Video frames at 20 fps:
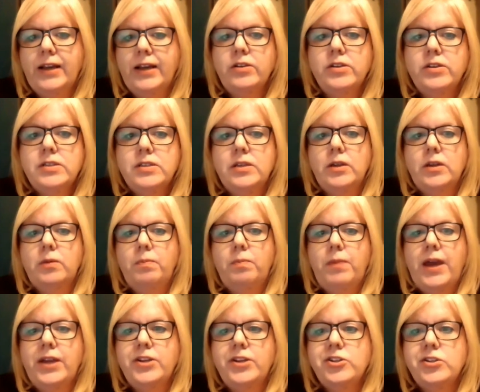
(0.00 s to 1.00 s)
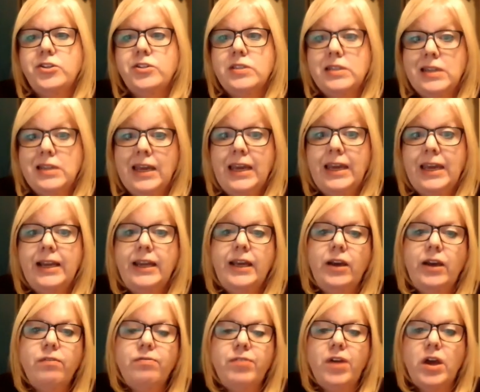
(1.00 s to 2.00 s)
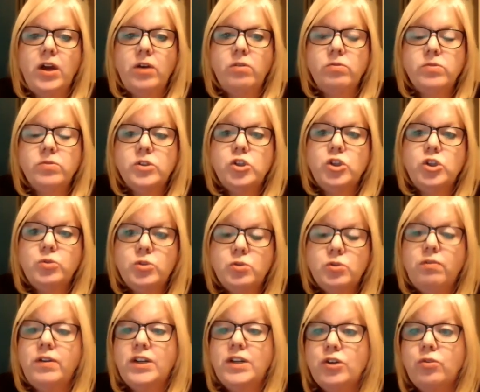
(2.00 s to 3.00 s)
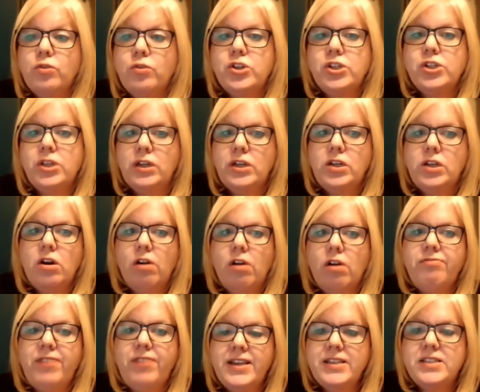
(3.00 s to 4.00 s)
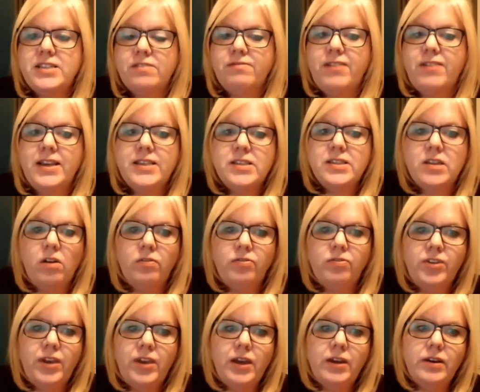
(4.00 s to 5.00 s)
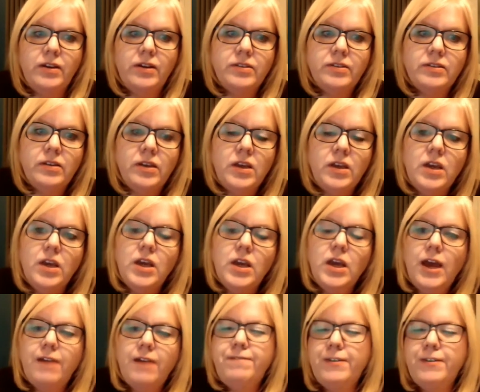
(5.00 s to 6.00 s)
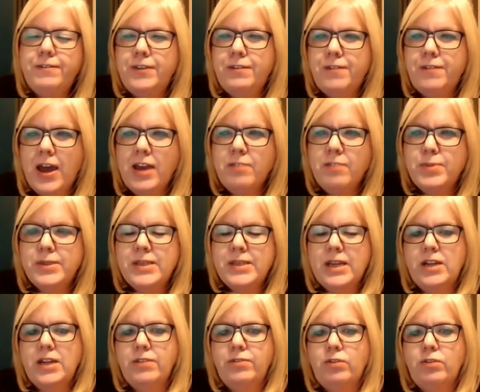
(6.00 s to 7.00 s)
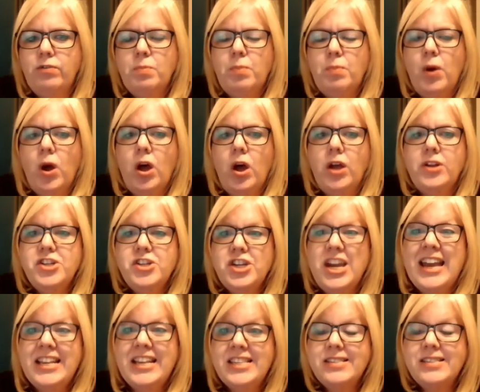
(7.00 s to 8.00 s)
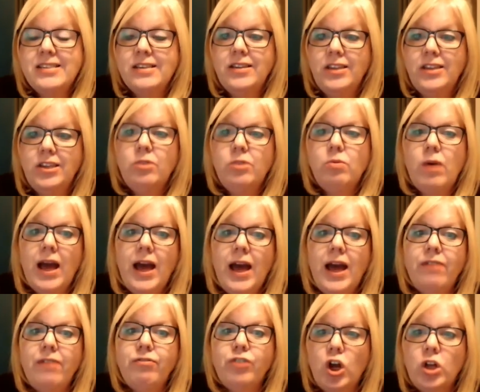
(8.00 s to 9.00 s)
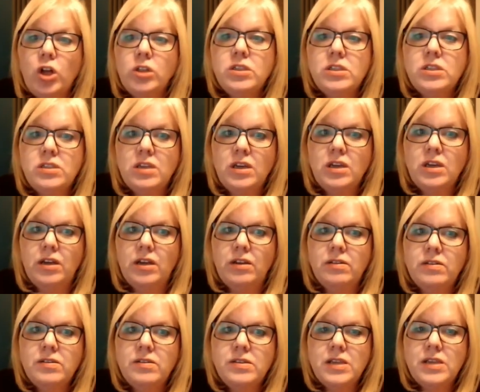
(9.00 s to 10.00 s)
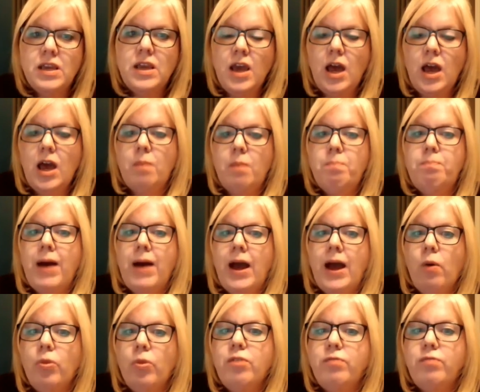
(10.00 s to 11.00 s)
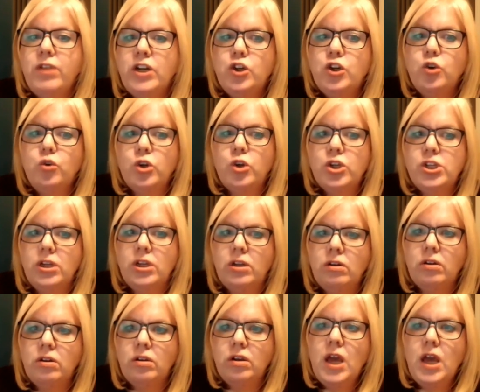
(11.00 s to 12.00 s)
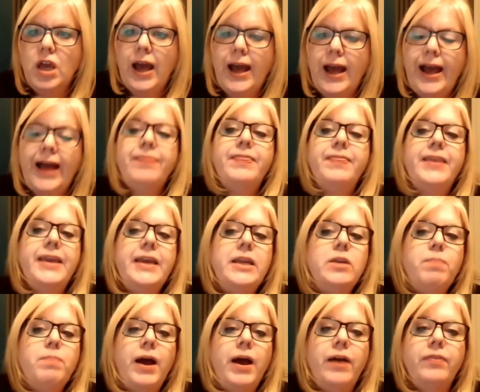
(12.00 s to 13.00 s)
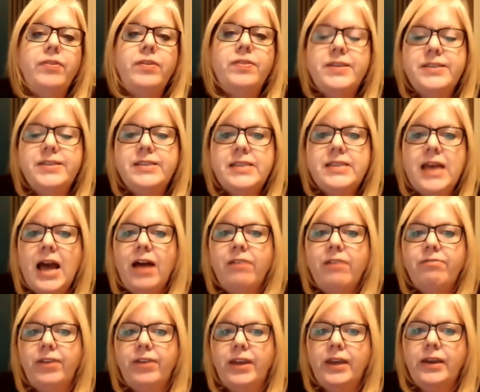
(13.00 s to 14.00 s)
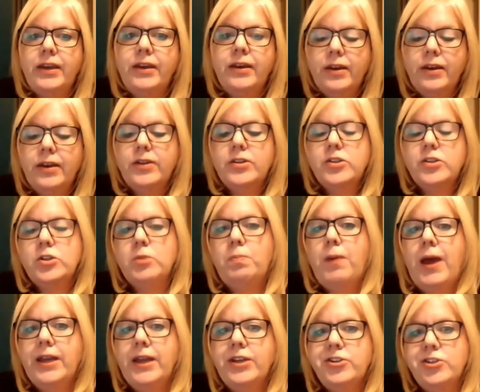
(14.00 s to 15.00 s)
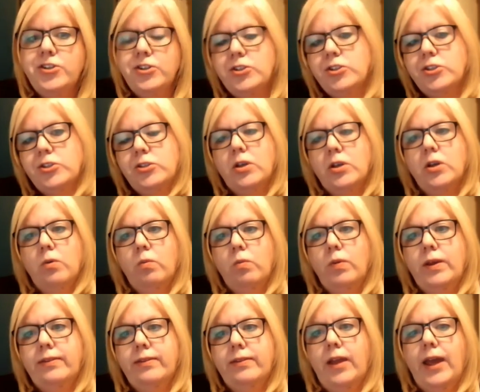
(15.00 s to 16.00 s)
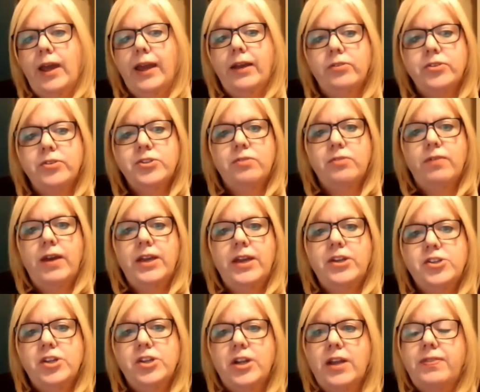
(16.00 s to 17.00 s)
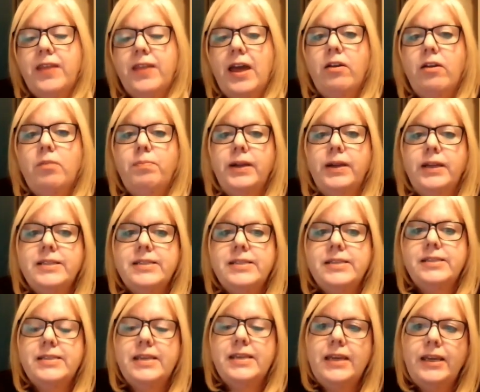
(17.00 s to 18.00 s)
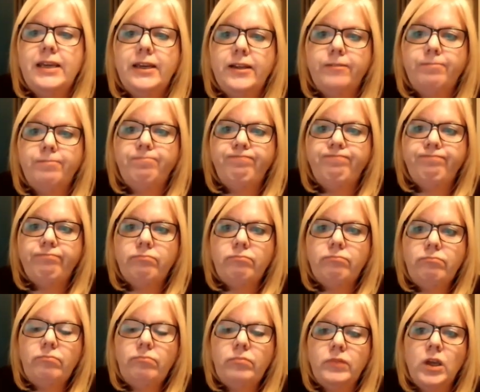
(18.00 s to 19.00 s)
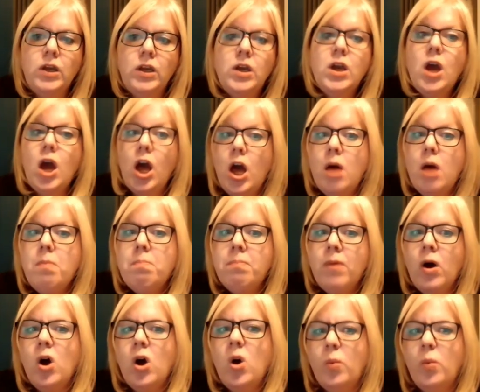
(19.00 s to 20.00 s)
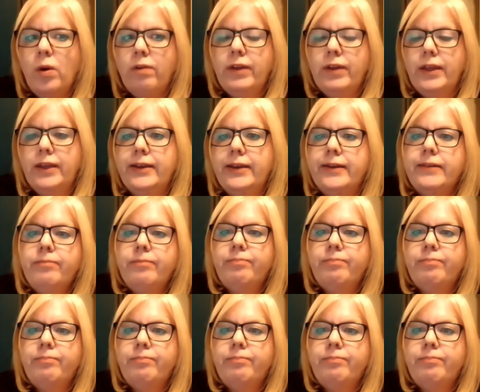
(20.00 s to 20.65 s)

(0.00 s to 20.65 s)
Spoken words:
ulcer patients and healing of those due to a reduction in your face-to-face contacts? And 55% of you reported, yes, you have concerns about the reduction and the impact that this is having to patients with leg ulceration and their ability to heal. And more worrying,